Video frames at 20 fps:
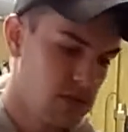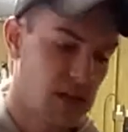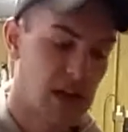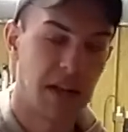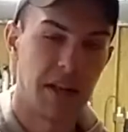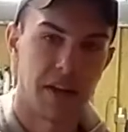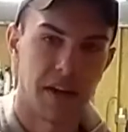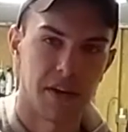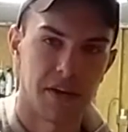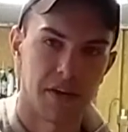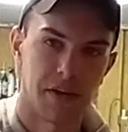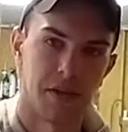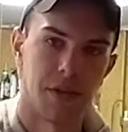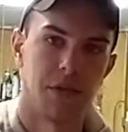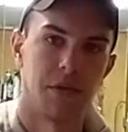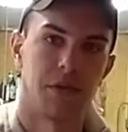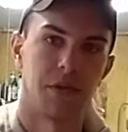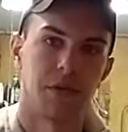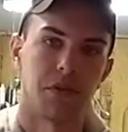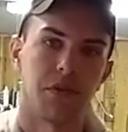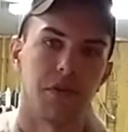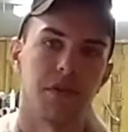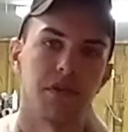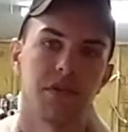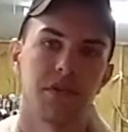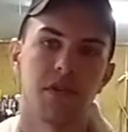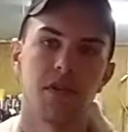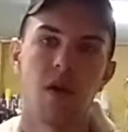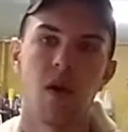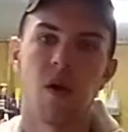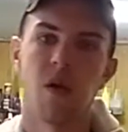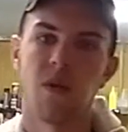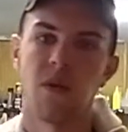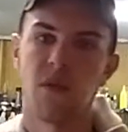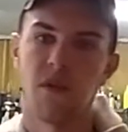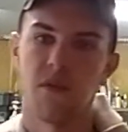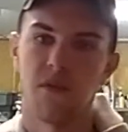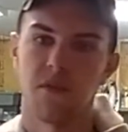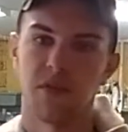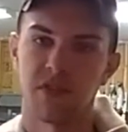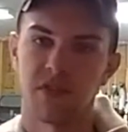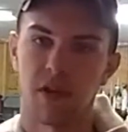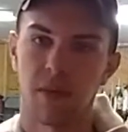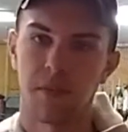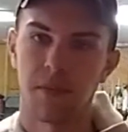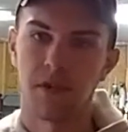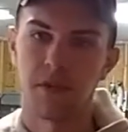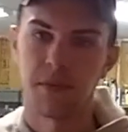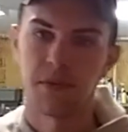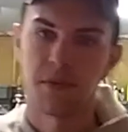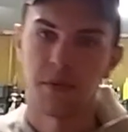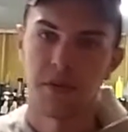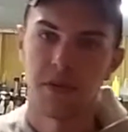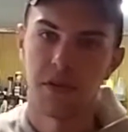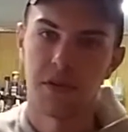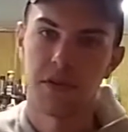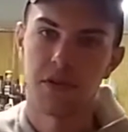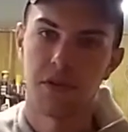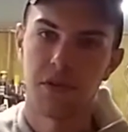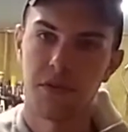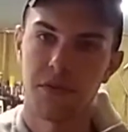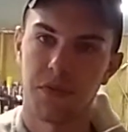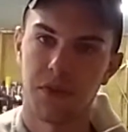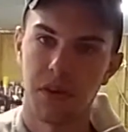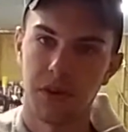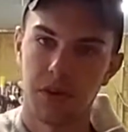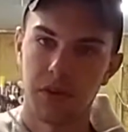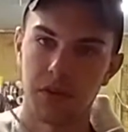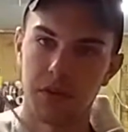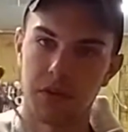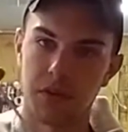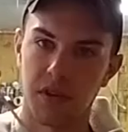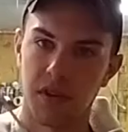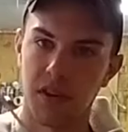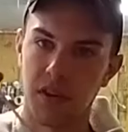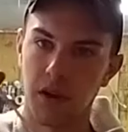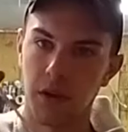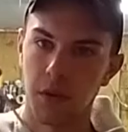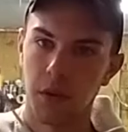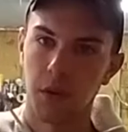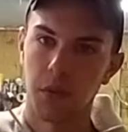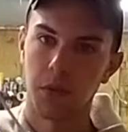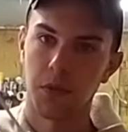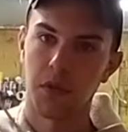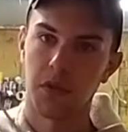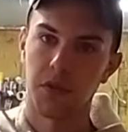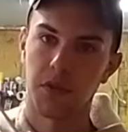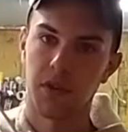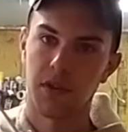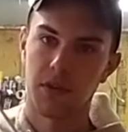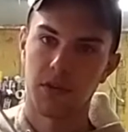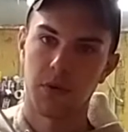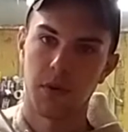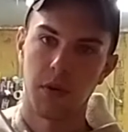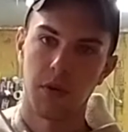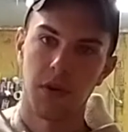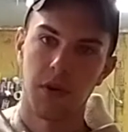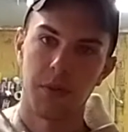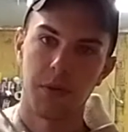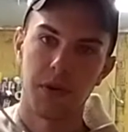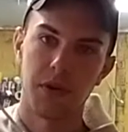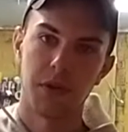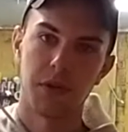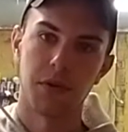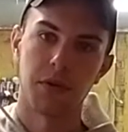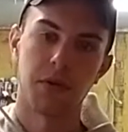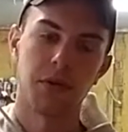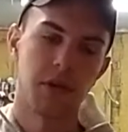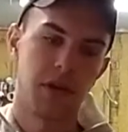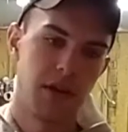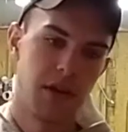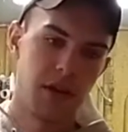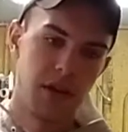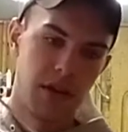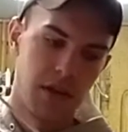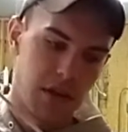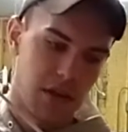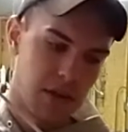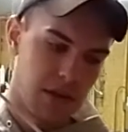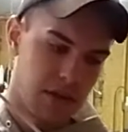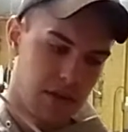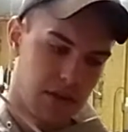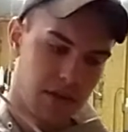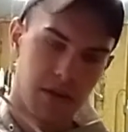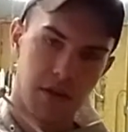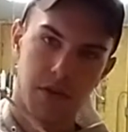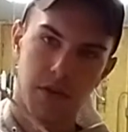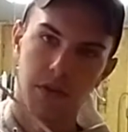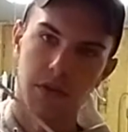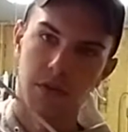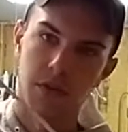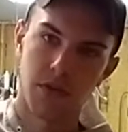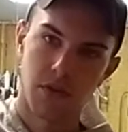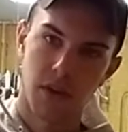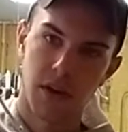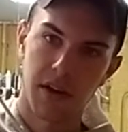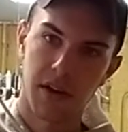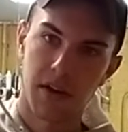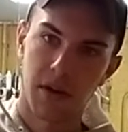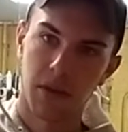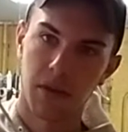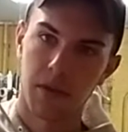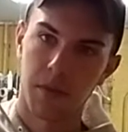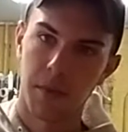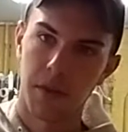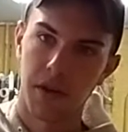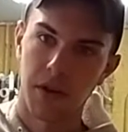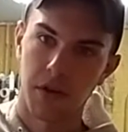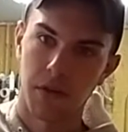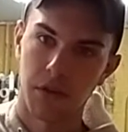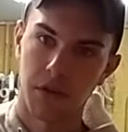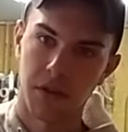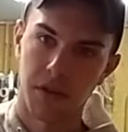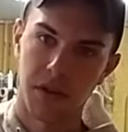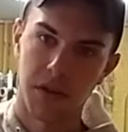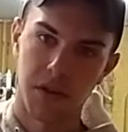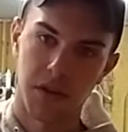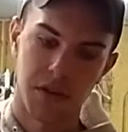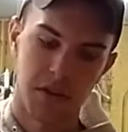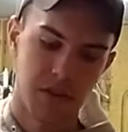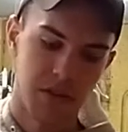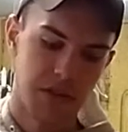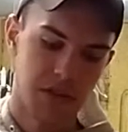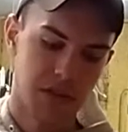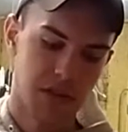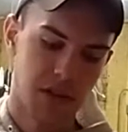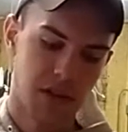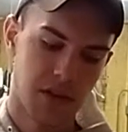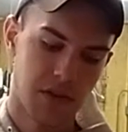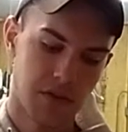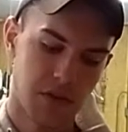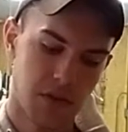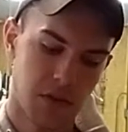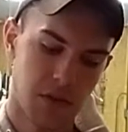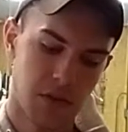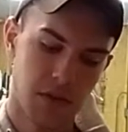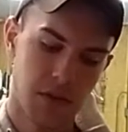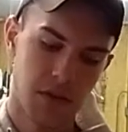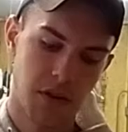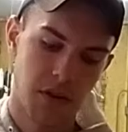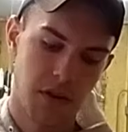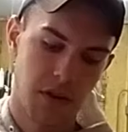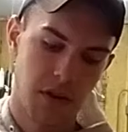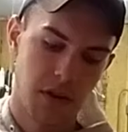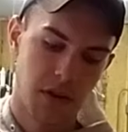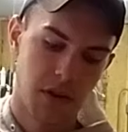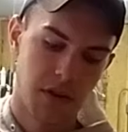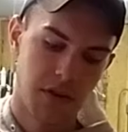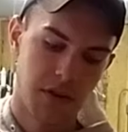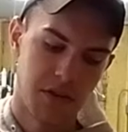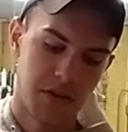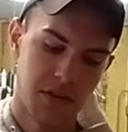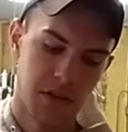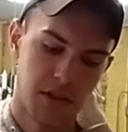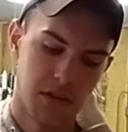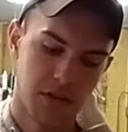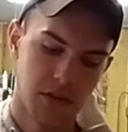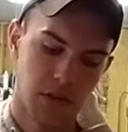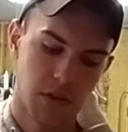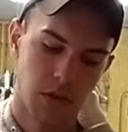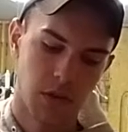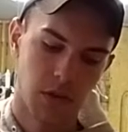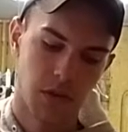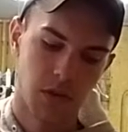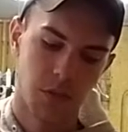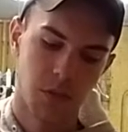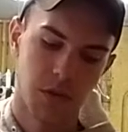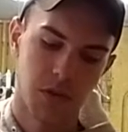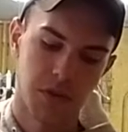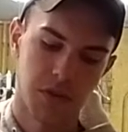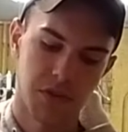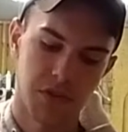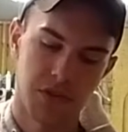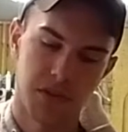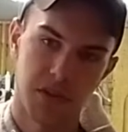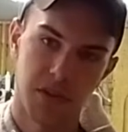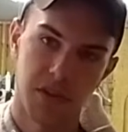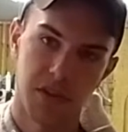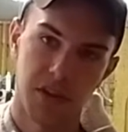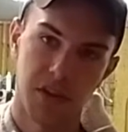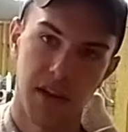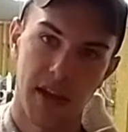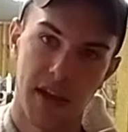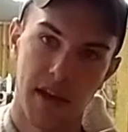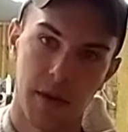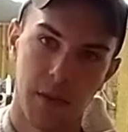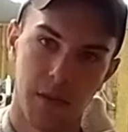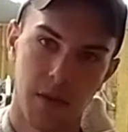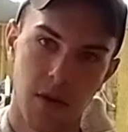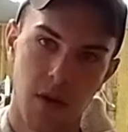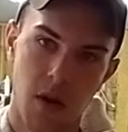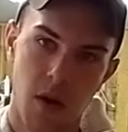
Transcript: I like to do it, at least, is I put it between these two fingers and I'll hold the electrode up here, and you strike it on the metal, and then you just kind of start and you just kind of slowly work the stick down,